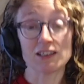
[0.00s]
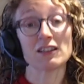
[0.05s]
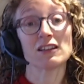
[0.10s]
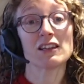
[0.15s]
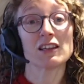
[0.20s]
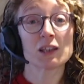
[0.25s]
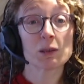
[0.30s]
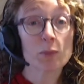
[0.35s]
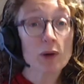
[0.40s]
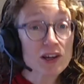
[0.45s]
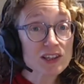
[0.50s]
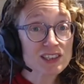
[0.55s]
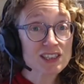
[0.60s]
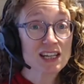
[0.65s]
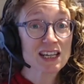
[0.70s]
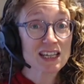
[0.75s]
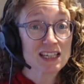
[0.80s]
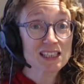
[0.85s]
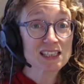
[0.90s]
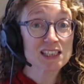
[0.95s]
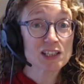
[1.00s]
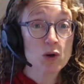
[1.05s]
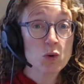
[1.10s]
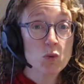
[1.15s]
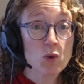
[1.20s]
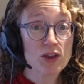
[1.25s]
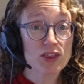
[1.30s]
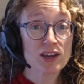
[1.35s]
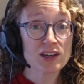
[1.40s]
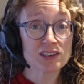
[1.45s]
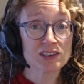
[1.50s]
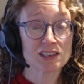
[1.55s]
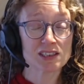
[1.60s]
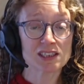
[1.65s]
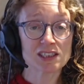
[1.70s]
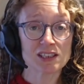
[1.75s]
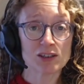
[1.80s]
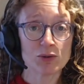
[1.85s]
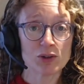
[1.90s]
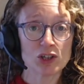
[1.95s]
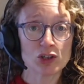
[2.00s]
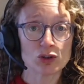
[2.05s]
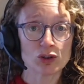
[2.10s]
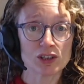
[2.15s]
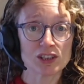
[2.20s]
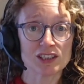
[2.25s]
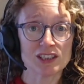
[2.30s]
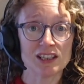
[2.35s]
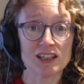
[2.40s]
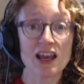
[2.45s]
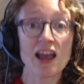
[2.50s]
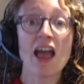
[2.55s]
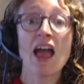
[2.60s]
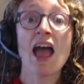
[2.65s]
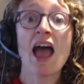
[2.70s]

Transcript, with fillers: that the other person is still with us and still interested,